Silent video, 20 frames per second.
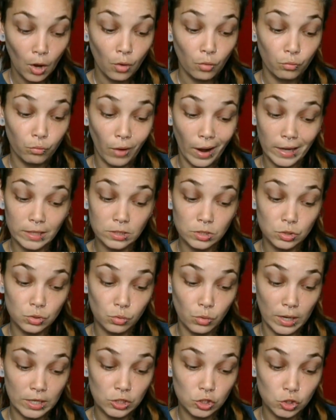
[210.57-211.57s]
right
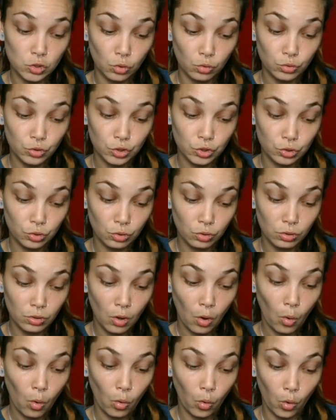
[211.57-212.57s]
to a
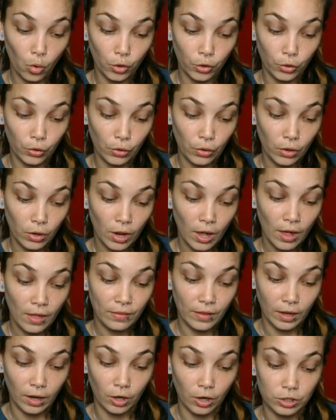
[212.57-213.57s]
social order
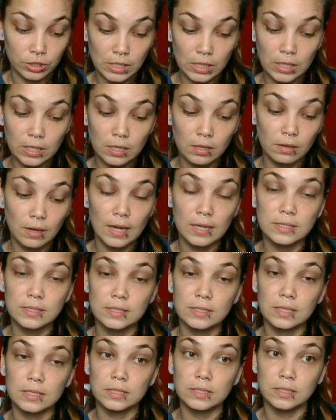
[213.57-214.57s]
that articulates
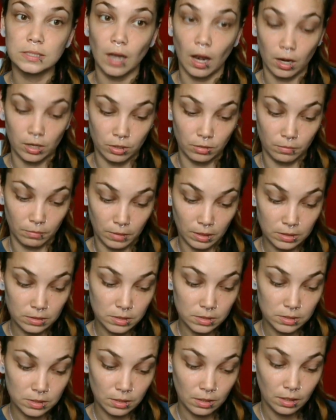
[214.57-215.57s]
this
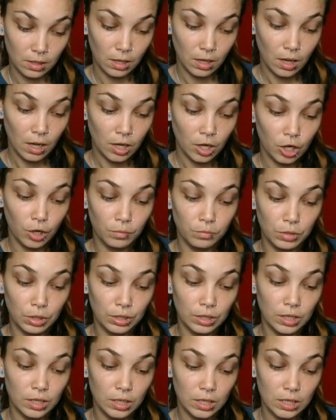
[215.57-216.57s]
document,
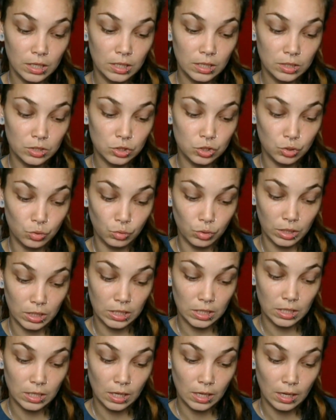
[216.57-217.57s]
community
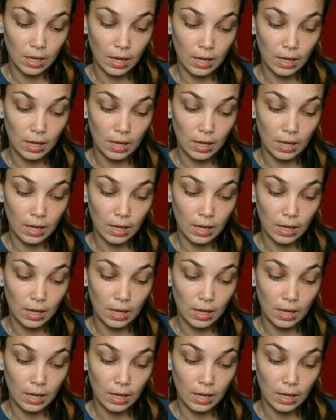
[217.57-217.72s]
duties